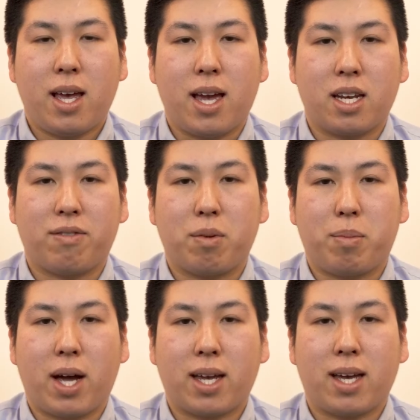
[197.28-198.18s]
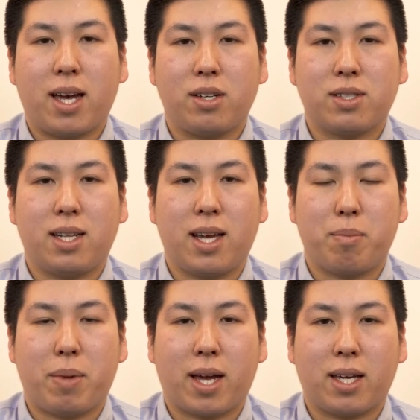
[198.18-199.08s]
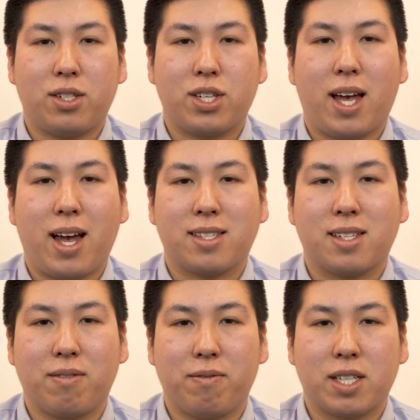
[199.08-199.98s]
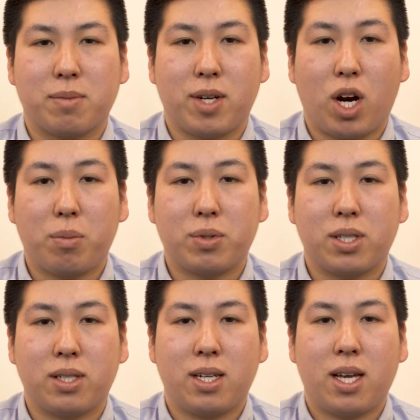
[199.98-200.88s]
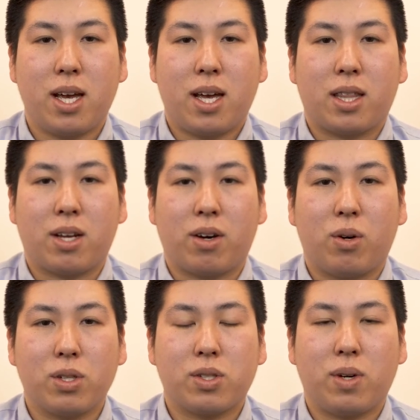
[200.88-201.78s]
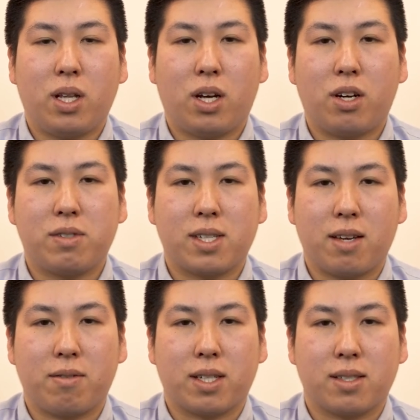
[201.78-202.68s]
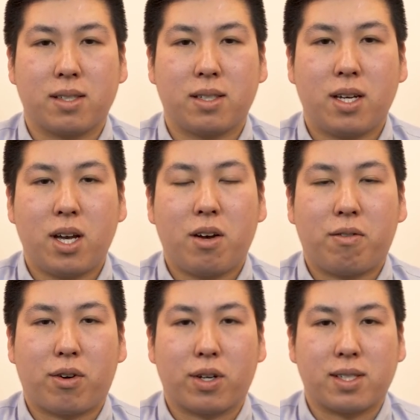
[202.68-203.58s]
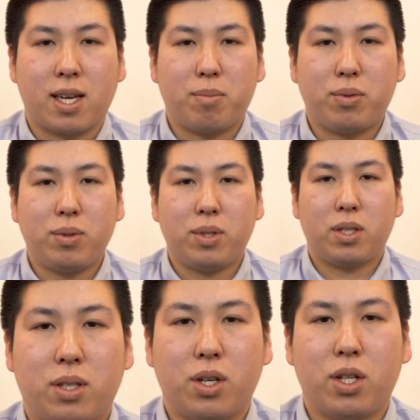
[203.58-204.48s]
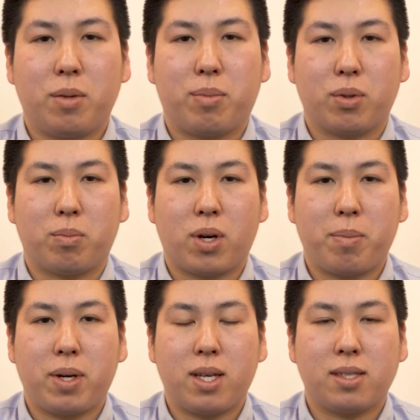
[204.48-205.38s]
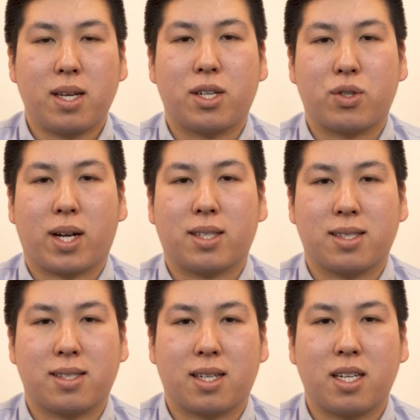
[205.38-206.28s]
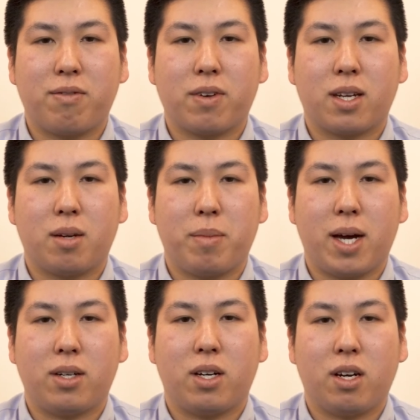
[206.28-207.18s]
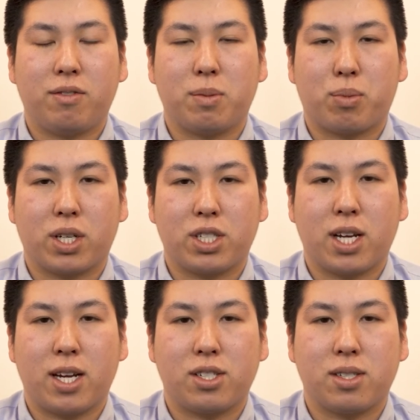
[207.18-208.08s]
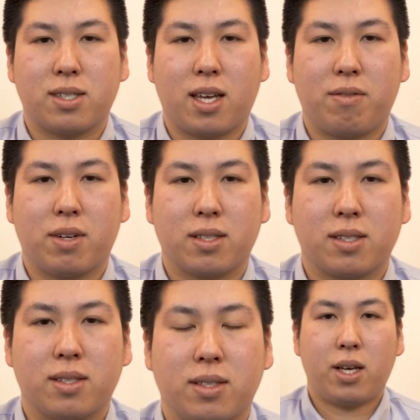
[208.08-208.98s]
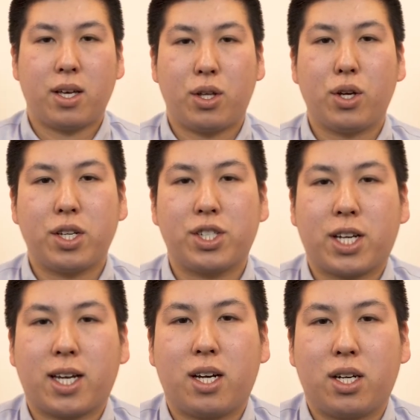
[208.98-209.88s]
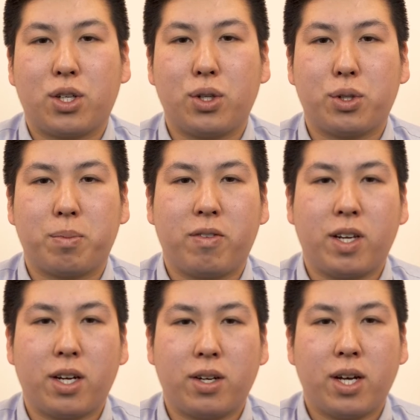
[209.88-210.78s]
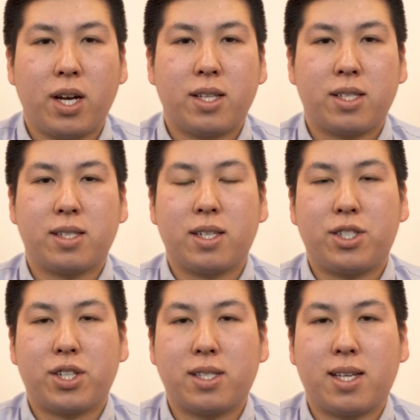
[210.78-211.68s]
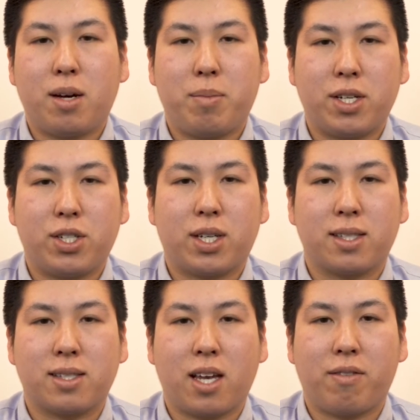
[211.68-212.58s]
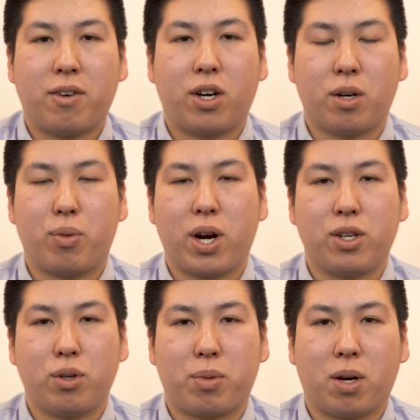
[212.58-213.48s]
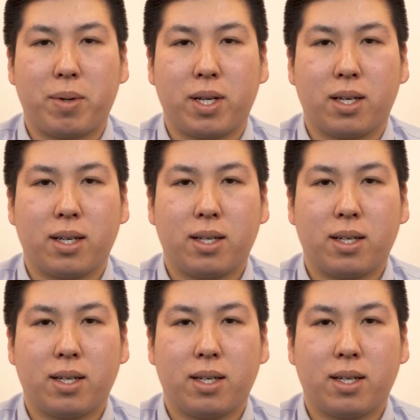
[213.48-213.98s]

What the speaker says: And if you're buying a house and land package as an investment option, there are also a lot of savings. For example, newly built properties attract a significant amount of depreciation savings. You can check out our YouTube video to see just how much you can save on a brand new property.